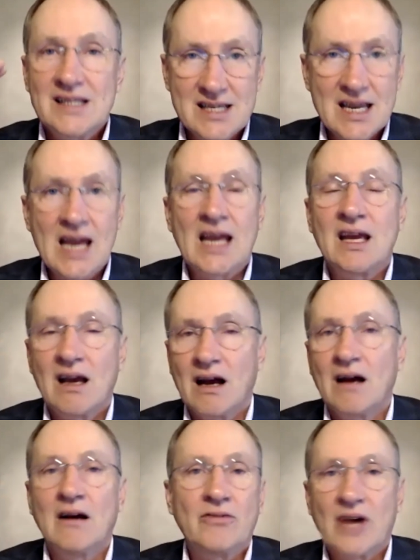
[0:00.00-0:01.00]
day
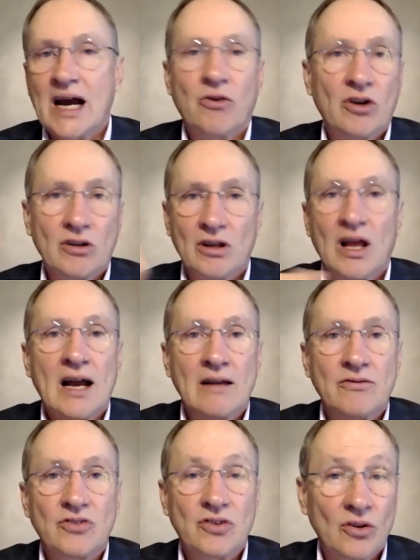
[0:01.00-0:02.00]
of our
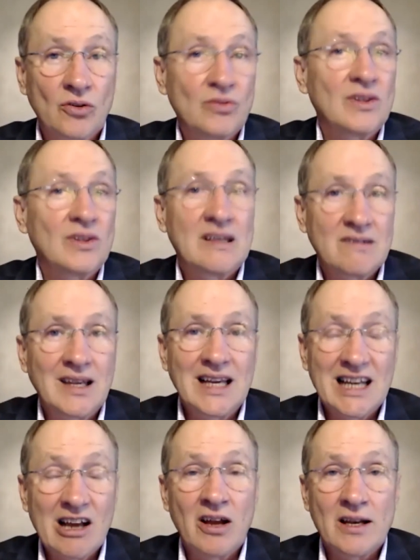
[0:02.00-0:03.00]
lives. So let's get
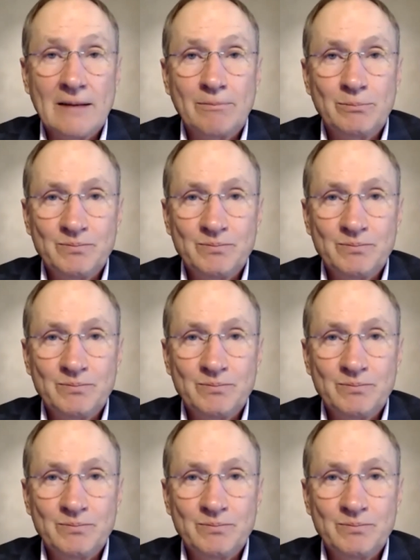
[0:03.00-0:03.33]
on it.